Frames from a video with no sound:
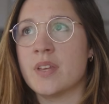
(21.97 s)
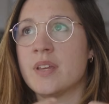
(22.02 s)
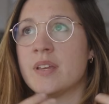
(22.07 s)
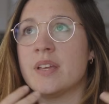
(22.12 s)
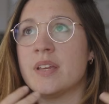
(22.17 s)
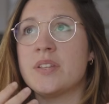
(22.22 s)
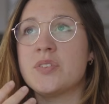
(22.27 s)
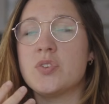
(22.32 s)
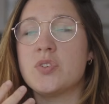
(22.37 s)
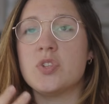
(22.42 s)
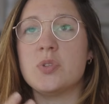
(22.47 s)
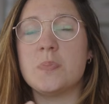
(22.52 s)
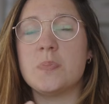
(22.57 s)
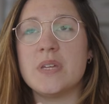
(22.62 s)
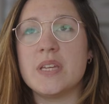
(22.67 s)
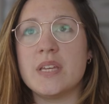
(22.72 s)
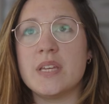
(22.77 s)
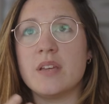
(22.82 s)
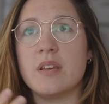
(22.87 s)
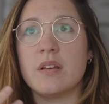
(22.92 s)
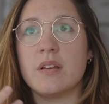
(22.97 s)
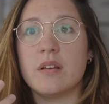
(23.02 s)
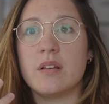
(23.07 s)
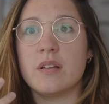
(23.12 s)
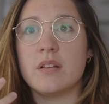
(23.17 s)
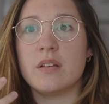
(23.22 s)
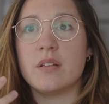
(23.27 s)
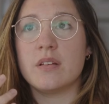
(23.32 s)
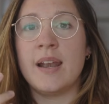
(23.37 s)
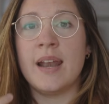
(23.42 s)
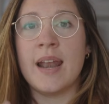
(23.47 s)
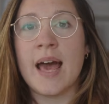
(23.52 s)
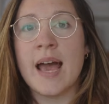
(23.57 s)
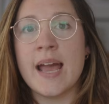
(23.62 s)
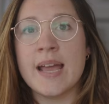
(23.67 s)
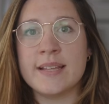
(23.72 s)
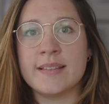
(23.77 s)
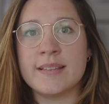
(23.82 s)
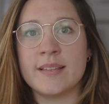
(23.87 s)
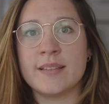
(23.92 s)
it could be
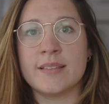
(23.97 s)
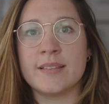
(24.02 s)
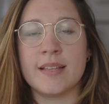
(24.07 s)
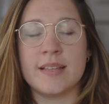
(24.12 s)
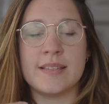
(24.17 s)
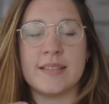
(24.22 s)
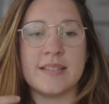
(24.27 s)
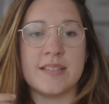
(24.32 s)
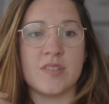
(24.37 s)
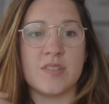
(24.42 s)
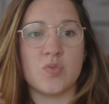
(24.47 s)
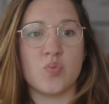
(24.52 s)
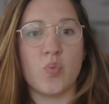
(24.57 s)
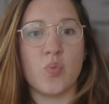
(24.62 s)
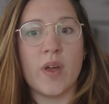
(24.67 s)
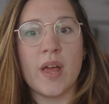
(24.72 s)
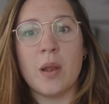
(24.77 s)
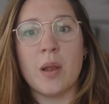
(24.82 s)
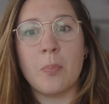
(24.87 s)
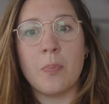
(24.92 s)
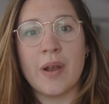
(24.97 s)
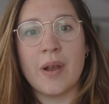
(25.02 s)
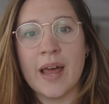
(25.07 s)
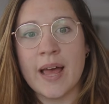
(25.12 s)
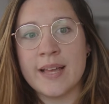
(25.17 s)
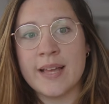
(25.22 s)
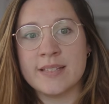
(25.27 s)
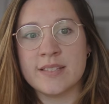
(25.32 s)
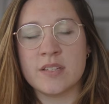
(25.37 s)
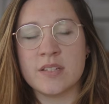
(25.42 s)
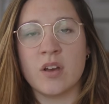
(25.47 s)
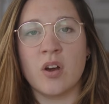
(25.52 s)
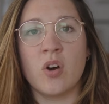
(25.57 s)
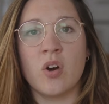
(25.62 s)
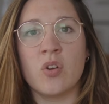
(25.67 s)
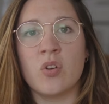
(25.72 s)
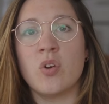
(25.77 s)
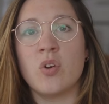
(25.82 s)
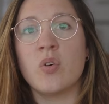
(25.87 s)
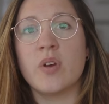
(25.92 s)
light that is well planned
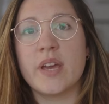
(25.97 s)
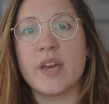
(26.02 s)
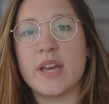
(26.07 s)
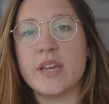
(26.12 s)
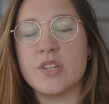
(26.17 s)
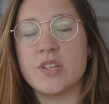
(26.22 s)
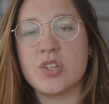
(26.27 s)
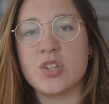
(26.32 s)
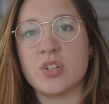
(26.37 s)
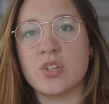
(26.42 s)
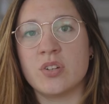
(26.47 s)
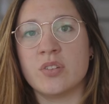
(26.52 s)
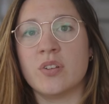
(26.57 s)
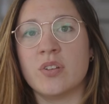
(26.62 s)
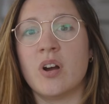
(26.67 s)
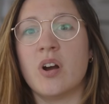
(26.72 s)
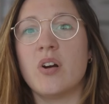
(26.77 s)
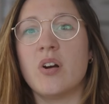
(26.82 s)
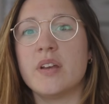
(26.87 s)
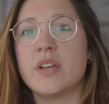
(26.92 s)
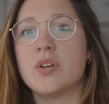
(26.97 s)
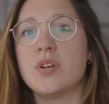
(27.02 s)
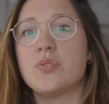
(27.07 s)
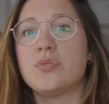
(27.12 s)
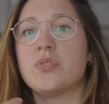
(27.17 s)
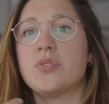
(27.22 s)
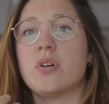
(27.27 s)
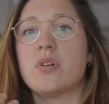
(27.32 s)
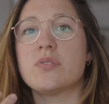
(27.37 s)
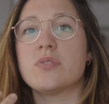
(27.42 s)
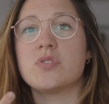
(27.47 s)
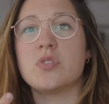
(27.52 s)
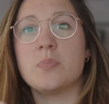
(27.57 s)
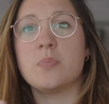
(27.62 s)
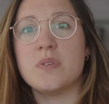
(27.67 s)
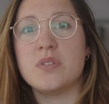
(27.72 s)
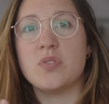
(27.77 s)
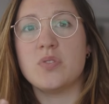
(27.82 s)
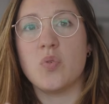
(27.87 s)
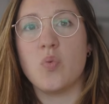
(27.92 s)
on location, or it could also
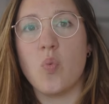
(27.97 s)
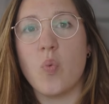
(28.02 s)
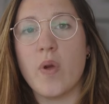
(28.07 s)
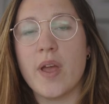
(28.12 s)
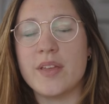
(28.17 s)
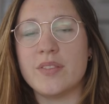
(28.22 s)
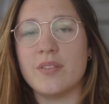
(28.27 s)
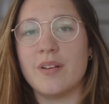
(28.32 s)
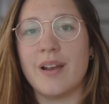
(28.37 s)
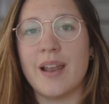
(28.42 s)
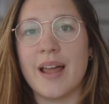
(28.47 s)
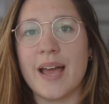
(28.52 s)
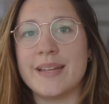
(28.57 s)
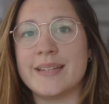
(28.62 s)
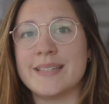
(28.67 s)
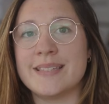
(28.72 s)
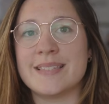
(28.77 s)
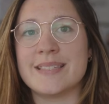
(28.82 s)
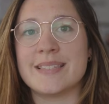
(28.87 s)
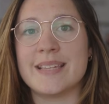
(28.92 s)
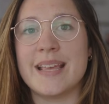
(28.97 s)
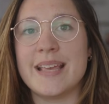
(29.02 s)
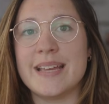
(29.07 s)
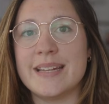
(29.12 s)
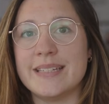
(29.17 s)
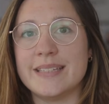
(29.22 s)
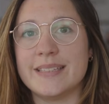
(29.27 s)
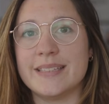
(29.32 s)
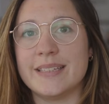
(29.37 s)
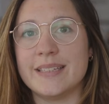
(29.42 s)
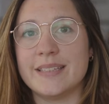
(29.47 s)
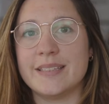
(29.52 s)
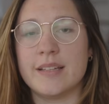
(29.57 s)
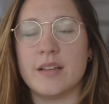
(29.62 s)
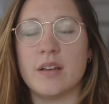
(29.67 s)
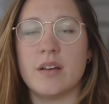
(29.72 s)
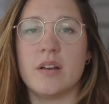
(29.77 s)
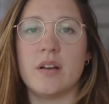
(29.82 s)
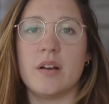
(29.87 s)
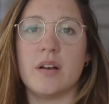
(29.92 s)
be the way the light is edited
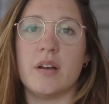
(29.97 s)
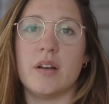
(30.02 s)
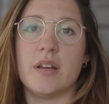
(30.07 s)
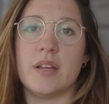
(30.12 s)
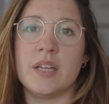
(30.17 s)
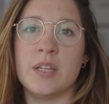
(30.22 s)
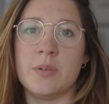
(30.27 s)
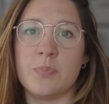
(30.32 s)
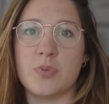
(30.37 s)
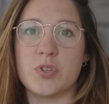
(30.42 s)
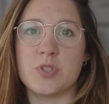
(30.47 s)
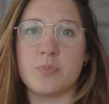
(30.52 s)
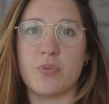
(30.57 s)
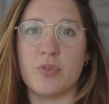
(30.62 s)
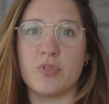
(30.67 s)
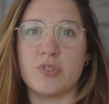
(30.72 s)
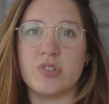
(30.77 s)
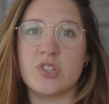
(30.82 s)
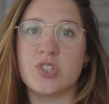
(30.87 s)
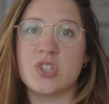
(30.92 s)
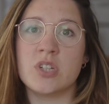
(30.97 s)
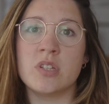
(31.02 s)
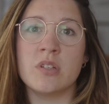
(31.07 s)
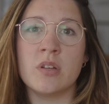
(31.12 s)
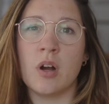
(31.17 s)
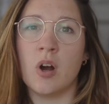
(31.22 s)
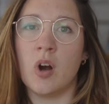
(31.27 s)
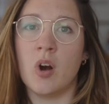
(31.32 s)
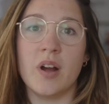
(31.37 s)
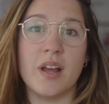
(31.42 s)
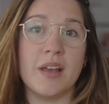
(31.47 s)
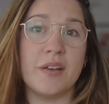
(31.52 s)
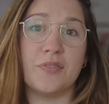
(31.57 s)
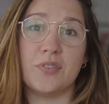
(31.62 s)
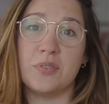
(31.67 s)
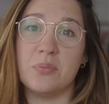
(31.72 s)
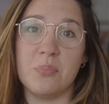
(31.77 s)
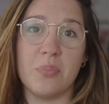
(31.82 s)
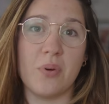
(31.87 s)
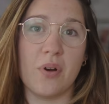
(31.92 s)
in post-production, or
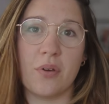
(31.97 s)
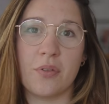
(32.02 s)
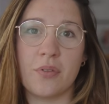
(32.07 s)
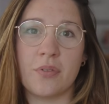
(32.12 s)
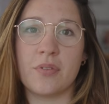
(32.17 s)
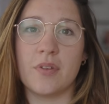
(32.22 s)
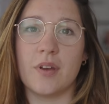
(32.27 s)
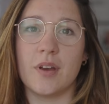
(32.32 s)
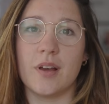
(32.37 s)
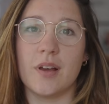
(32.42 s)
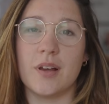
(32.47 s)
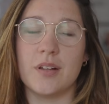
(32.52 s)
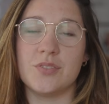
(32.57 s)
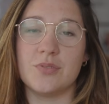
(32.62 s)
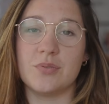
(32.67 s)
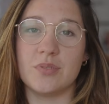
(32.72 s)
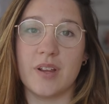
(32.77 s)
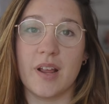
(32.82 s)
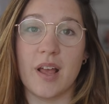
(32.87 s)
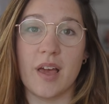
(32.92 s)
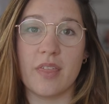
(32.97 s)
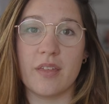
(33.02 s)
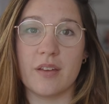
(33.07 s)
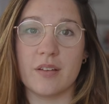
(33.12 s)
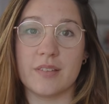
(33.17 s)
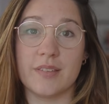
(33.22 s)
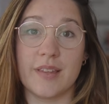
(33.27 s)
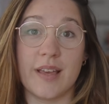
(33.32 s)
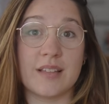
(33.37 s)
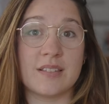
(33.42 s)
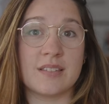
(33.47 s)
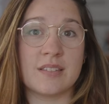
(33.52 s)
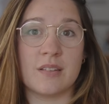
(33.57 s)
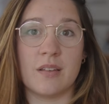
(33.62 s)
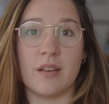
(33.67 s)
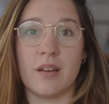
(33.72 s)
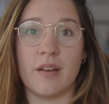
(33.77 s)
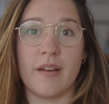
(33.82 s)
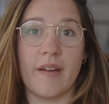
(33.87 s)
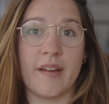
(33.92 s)
even both together. That's
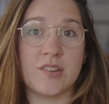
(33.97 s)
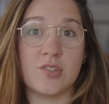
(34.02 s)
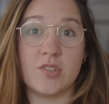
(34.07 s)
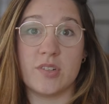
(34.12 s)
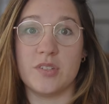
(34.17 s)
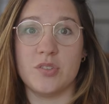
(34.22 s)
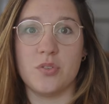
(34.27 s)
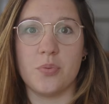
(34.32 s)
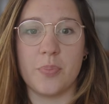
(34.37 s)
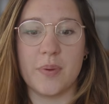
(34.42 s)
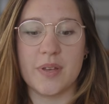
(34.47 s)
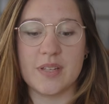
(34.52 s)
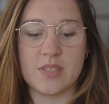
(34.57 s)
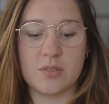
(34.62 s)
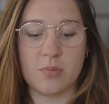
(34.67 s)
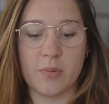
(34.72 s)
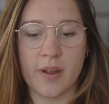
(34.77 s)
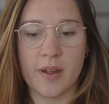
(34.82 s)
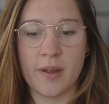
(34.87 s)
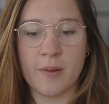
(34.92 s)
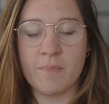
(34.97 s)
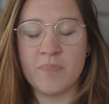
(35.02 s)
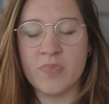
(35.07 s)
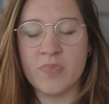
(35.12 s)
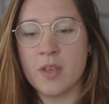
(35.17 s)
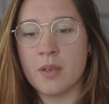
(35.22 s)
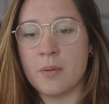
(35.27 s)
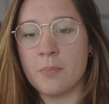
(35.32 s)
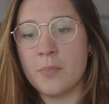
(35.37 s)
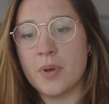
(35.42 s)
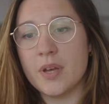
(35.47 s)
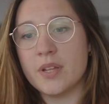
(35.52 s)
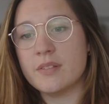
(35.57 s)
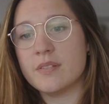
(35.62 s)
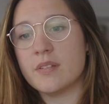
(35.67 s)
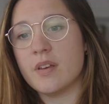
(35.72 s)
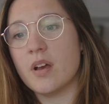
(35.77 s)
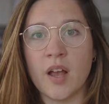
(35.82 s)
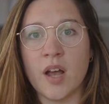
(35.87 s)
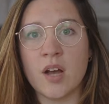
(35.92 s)
actually the best way.
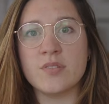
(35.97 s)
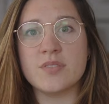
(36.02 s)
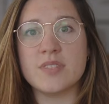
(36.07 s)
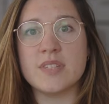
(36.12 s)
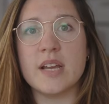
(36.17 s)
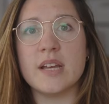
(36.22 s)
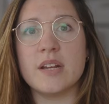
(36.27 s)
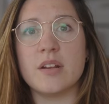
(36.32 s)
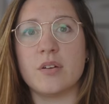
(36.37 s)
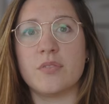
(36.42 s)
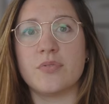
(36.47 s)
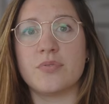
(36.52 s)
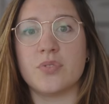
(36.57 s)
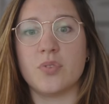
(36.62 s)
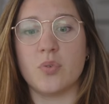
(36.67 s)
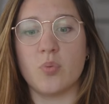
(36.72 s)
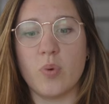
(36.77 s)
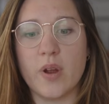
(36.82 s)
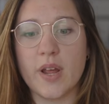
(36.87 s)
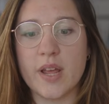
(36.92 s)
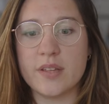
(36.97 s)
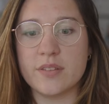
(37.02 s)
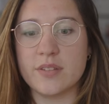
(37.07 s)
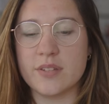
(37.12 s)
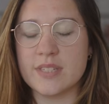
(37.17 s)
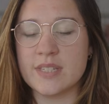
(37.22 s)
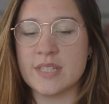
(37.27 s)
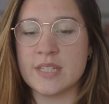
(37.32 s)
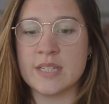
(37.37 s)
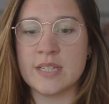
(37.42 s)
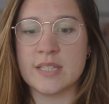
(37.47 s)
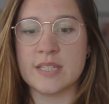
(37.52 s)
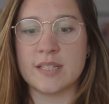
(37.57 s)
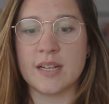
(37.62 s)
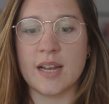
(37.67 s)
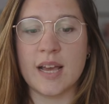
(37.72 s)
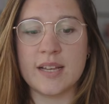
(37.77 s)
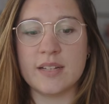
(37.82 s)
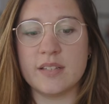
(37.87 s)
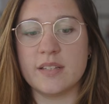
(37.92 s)
But outside of the way the scene is
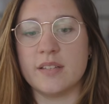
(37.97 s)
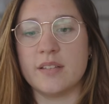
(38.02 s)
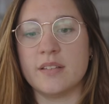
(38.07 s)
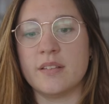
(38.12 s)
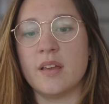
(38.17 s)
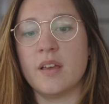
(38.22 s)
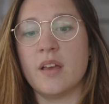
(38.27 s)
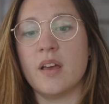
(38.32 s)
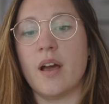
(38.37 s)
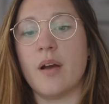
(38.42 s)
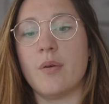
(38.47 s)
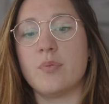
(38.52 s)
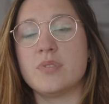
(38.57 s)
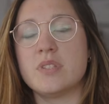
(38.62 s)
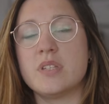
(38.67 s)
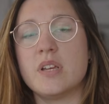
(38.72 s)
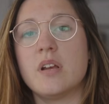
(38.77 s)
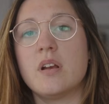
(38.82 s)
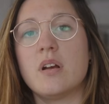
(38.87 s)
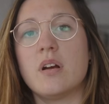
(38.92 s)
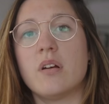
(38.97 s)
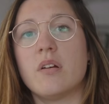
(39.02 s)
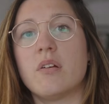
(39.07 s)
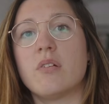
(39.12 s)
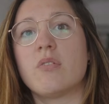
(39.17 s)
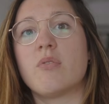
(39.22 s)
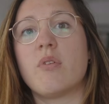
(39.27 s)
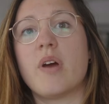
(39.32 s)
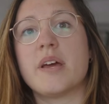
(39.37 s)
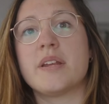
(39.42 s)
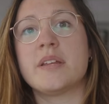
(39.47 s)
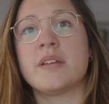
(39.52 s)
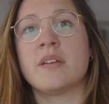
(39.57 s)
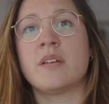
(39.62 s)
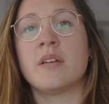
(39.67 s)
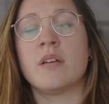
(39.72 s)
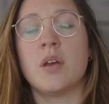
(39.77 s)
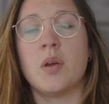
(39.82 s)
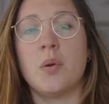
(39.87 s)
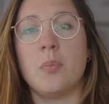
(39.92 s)
lighted, I would say color
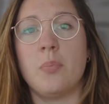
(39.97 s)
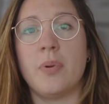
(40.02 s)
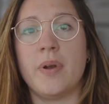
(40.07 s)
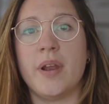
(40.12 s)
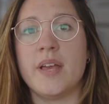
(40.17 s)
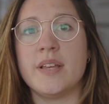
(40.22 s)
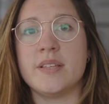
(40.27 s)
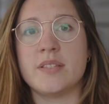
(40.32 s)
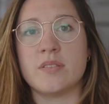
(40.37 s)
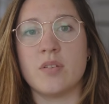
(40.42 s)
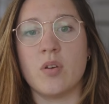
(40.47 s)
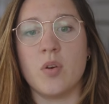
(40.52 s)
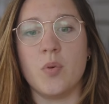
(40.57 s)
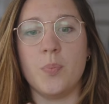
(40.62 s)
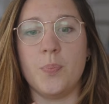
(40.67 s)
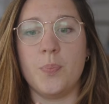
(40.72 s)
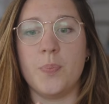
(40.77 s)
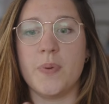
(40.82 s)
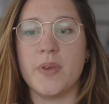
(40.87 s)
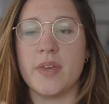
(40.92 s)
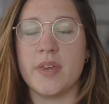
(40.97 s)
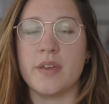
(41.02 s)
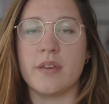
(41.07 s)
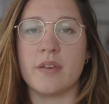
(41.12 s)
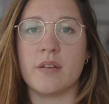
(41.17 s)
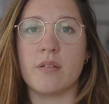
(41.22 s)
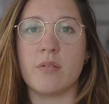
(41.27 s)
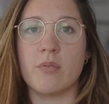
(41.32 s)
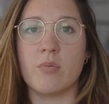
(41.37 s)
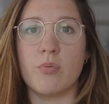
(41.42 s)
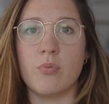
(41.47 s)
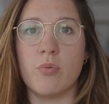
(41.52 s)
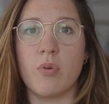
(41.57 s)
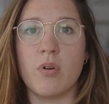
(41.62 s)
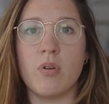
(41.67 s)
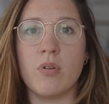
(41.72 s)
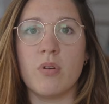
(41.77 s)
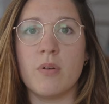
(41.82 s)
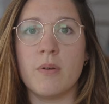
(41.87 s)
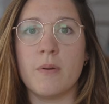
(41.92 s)
grading plays a big
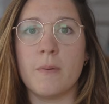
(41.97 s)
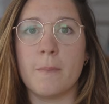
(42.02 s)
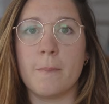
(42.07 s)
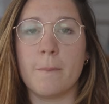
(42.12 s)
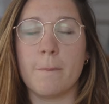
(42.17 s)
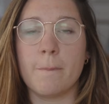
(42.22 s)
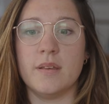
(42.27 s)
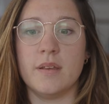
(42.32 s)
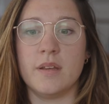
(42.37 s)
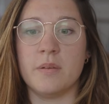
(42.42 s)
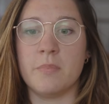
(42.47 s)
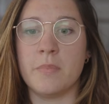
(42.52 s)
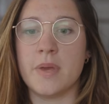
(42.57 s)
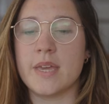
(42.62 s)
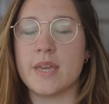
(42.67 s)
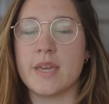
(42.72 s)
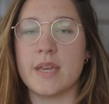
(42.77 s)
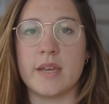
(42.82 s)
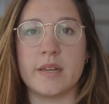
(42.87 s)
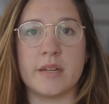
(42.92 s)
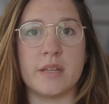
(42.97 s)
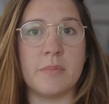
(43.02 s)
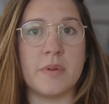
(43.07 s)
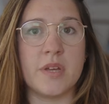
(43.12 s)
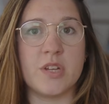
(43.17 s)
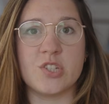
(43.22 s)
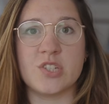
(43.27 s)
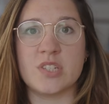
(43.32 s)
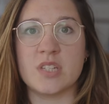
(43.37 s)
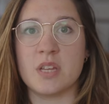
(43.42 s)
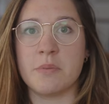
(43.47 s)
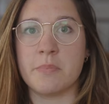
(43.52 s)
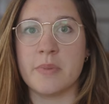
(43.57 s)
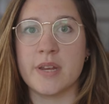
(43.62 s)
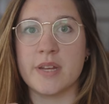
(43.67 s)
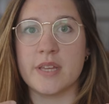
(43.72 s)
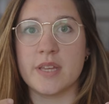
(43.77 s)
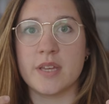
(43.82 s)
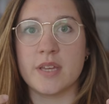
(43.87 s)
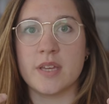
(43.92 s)
role in making an image
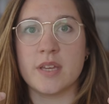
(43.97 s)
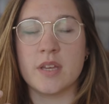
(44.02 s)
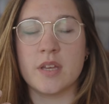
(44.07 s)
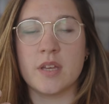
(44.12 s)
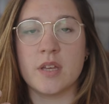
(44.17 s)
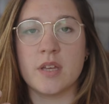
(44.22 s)
cinematic